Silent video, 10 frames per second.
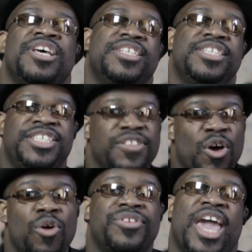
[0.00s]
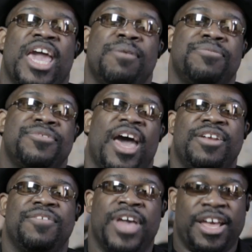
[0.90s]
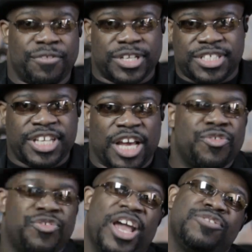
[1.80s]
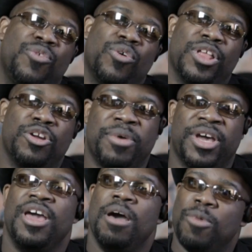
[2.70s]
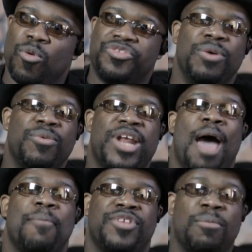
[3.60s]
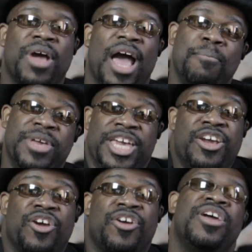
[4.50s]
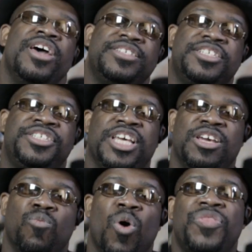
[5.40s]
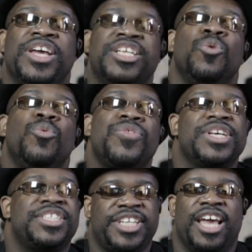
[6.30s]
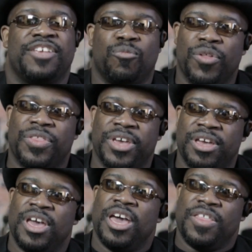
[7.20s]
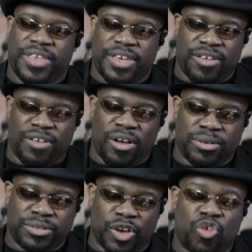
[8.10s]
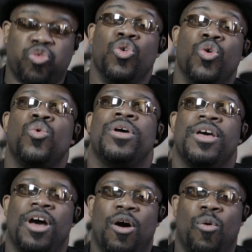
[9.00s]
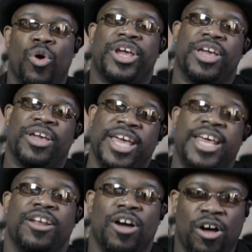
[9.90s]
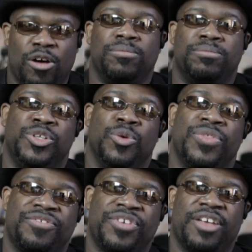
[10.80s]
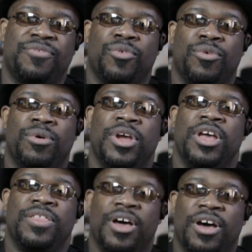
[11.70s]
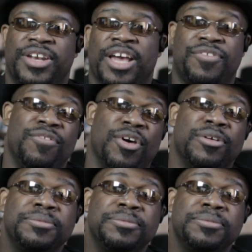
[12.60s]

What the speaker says: to see those games kind of get center stage for a little bit, but we'll see what happens. I'm eager to see what they do with this chance and what the crew working in it do with this chance for the next EVO.